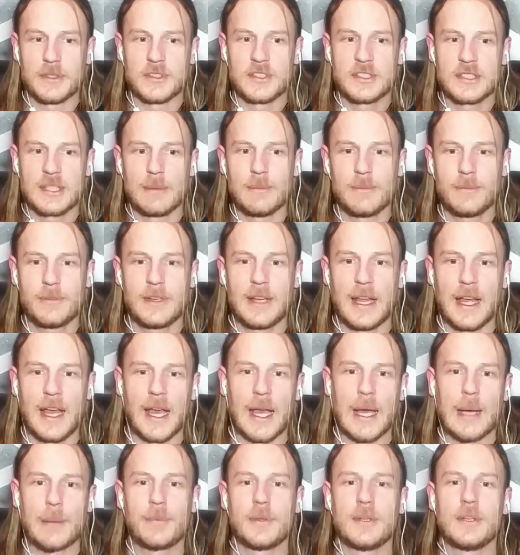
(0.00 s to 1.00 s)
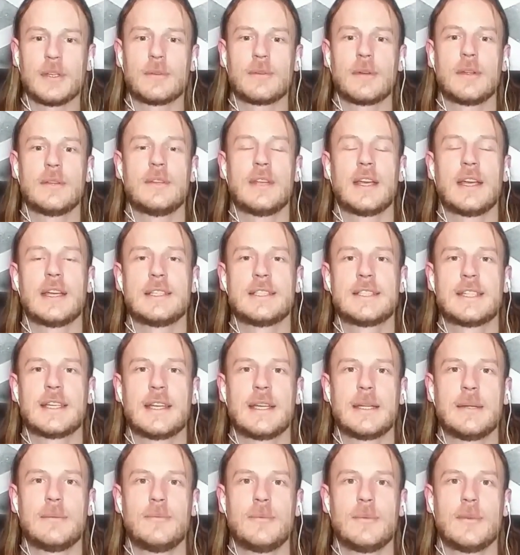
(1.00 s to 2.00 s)
it. But something happened around that
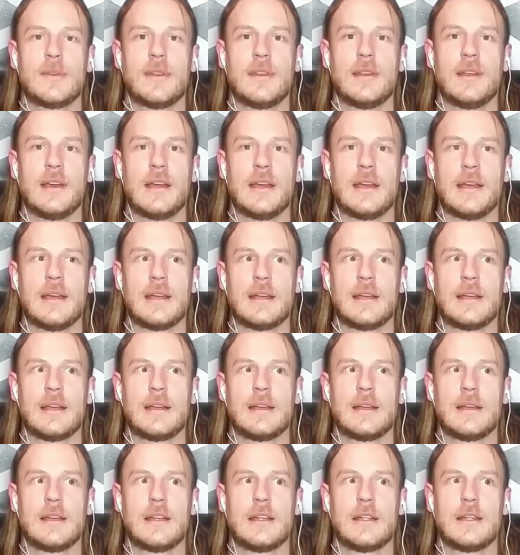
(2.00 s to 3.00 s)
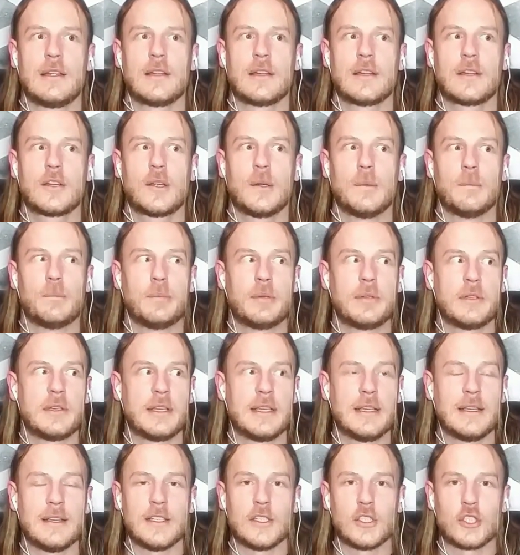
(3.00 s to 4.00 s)
time that
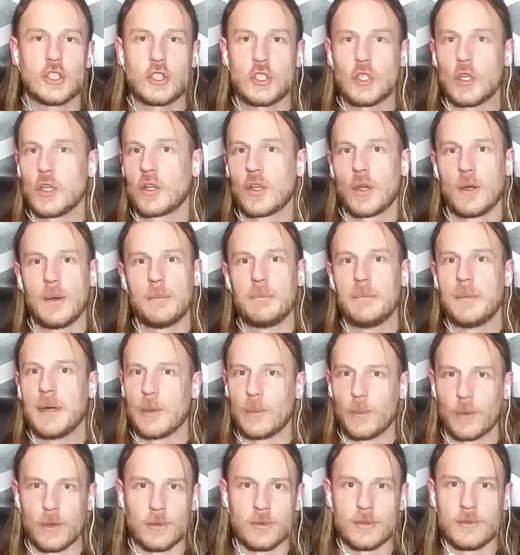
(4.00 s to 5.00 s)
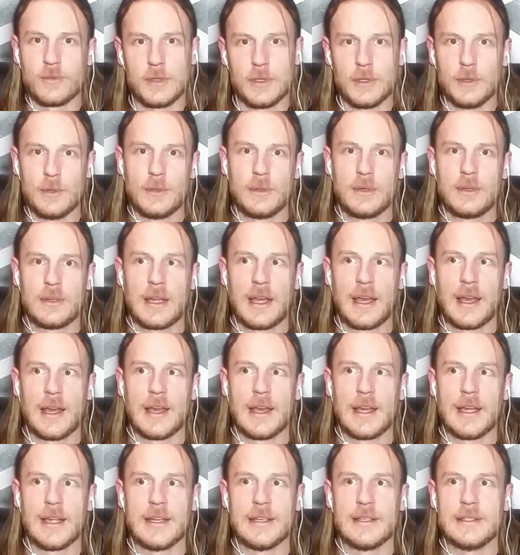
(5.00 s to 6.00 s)
completely shook up my worldview
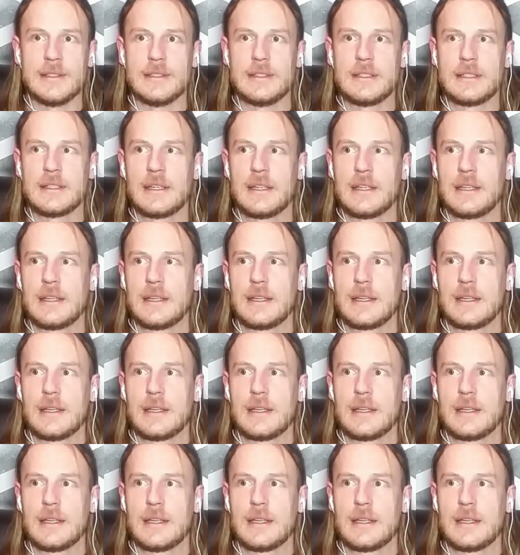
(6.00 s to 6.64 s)
and